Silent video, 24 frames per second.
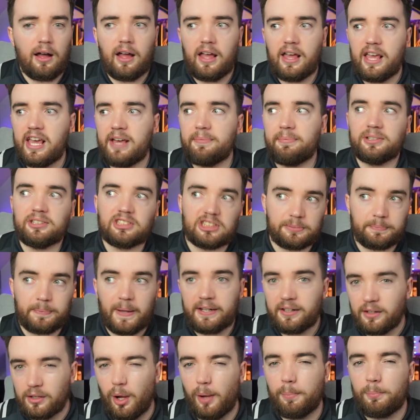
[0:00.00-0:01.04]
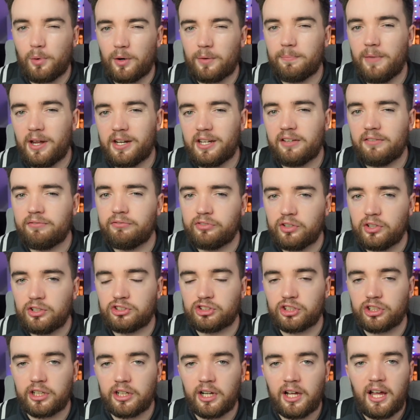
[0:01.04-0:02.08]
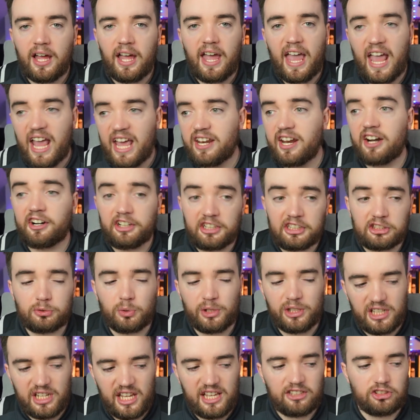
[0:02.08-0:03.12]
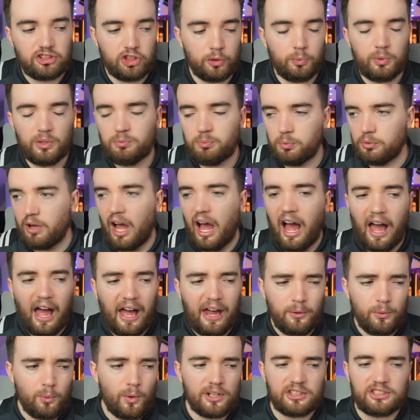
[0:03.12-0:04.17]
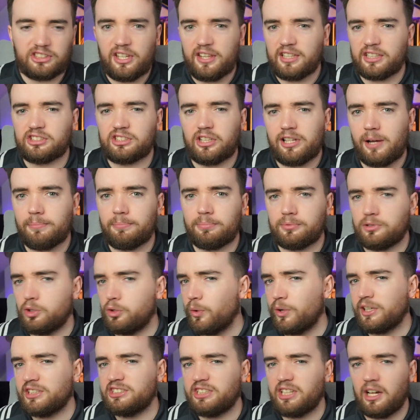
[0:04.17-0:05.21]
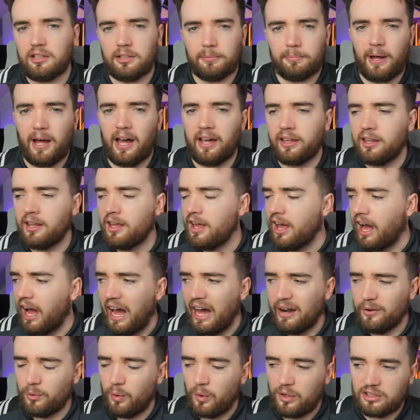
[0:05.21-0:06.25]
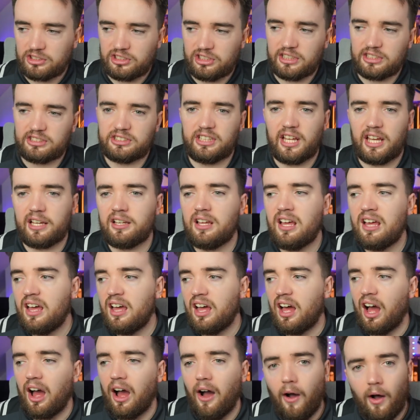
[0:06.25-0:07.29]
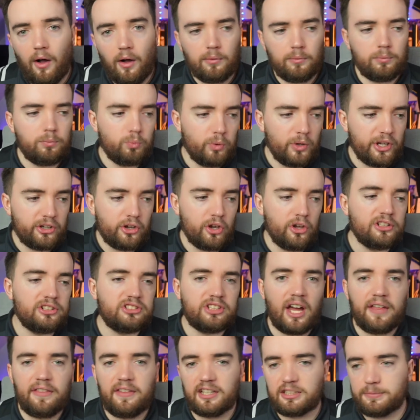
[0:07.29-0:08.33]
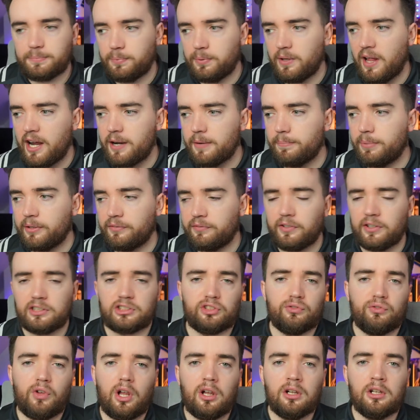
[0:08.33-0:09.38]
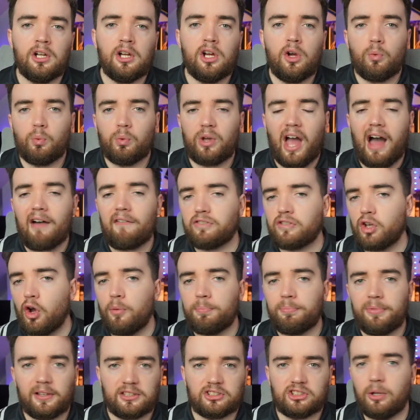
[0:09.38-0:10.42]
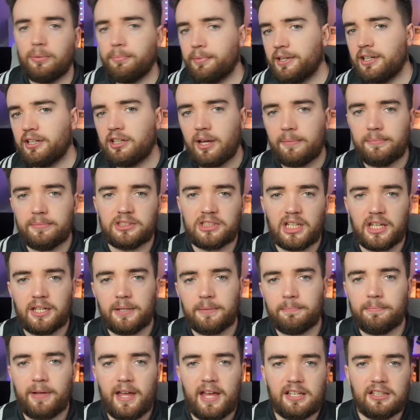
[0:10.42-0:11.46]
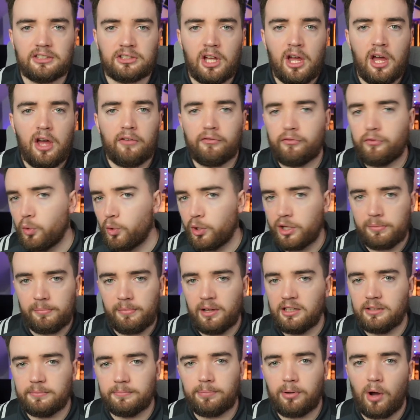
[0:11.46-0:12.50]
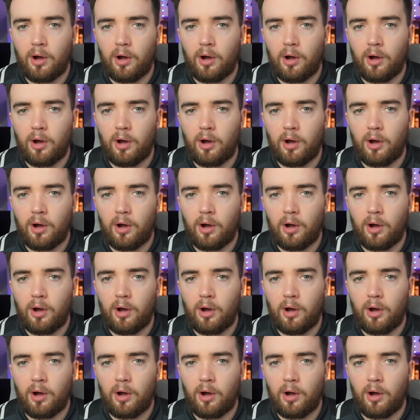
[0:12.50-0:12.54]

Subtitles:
able to spend a lot more money in future in areas we need to. I don't want to see this club going sell to buy. I don't want to see us saying, oh, we could sign this player, but first of all, we have to hope that somebody comes in and pays £40 million